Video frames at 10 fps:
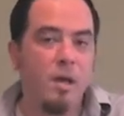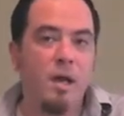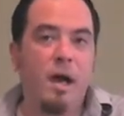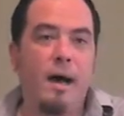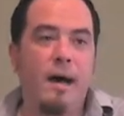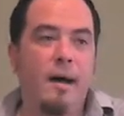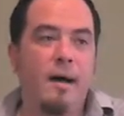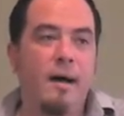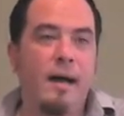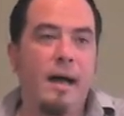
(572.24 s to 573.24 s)

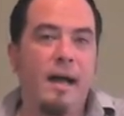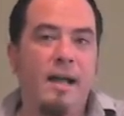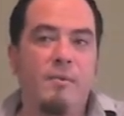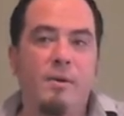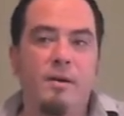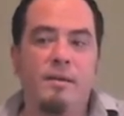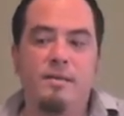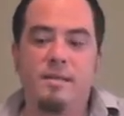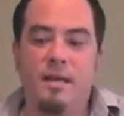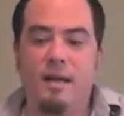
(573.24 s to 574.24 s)

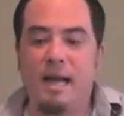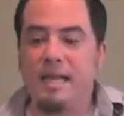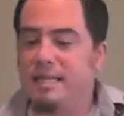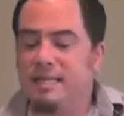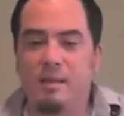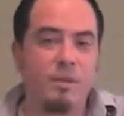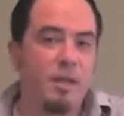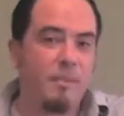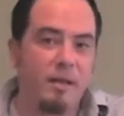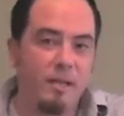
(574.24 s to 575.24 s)
I did
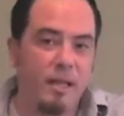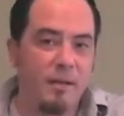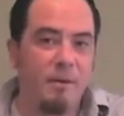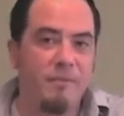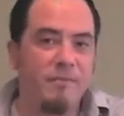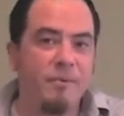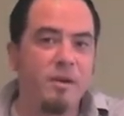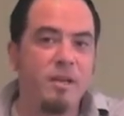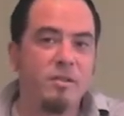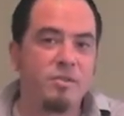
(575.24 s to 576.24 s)
something about
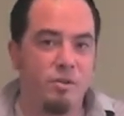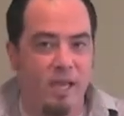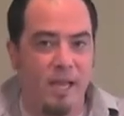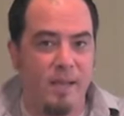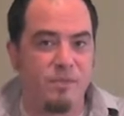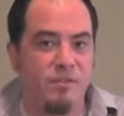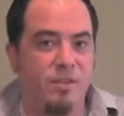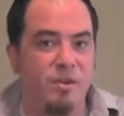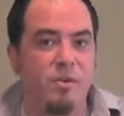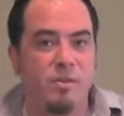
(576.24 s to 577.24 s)
40 or so camps over
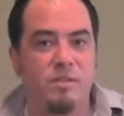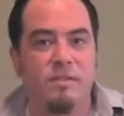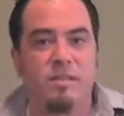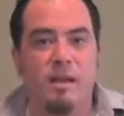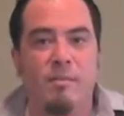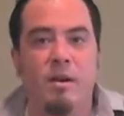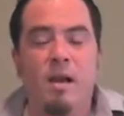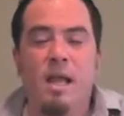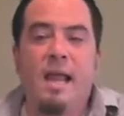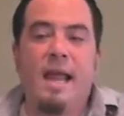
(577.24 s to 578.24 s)
the course of a
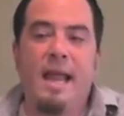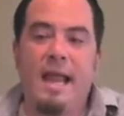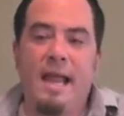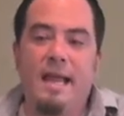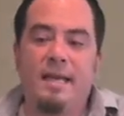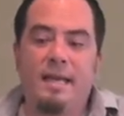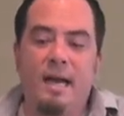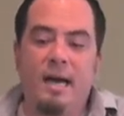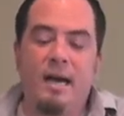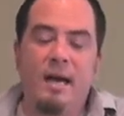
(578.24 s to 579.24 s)
summer, and
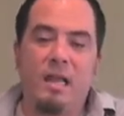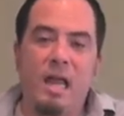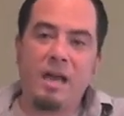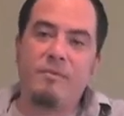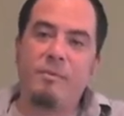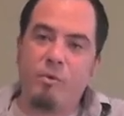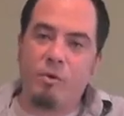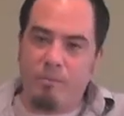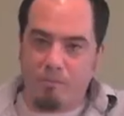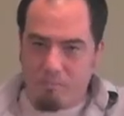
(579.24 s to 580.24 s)
a lot of them
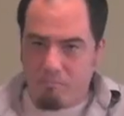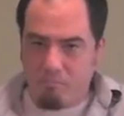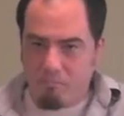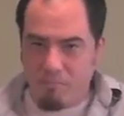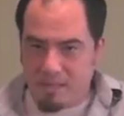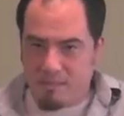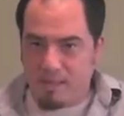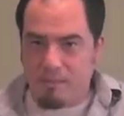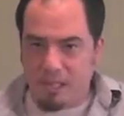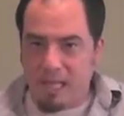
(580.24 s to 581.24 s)
were
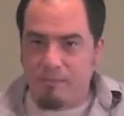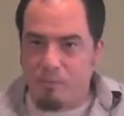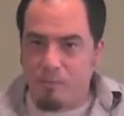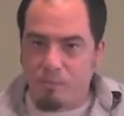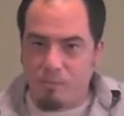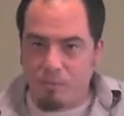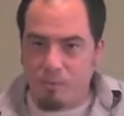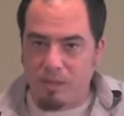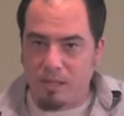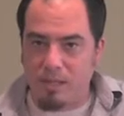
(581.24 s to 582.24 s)
midsummer. A lot of
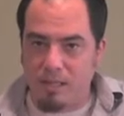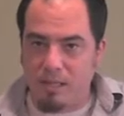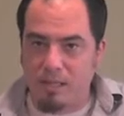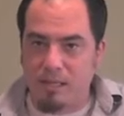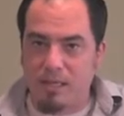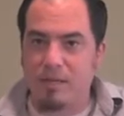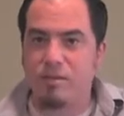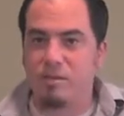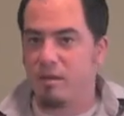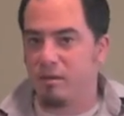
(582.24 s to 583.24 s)
them, the
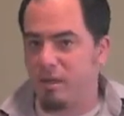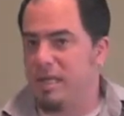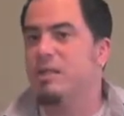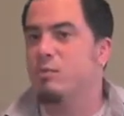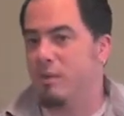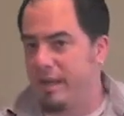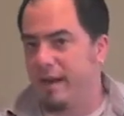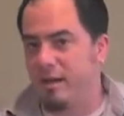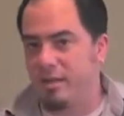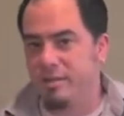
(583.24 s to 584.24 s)
counselors or the kids were
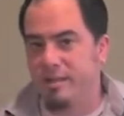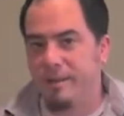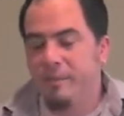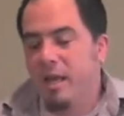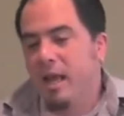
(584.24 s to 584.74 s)
there, I should say.